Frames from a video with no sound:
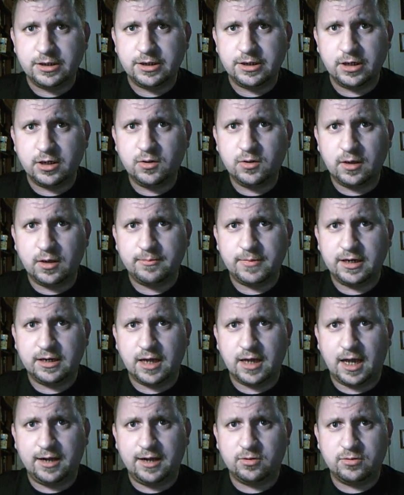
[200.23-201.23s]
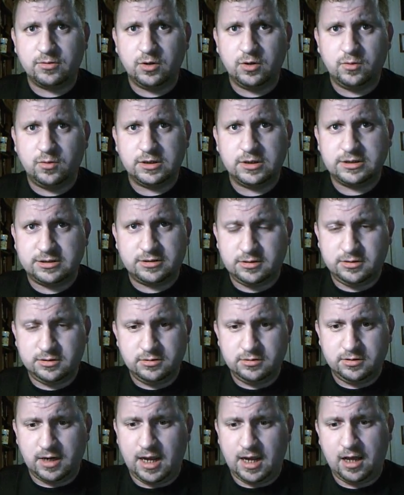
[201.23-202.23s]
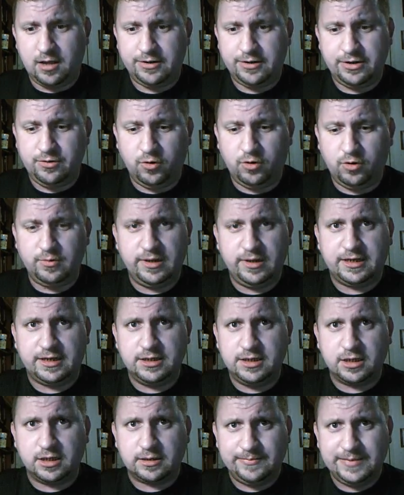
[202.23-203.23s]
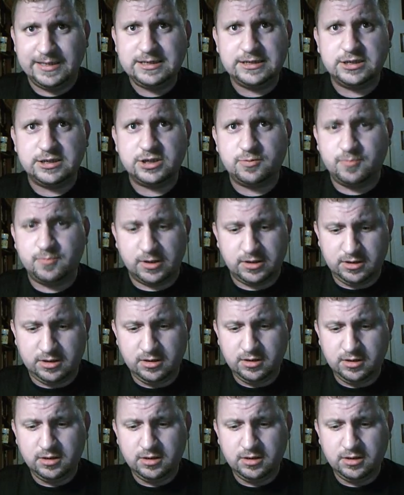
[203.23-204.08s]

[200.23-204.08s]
I mean, I don't know how you normally conduct business, but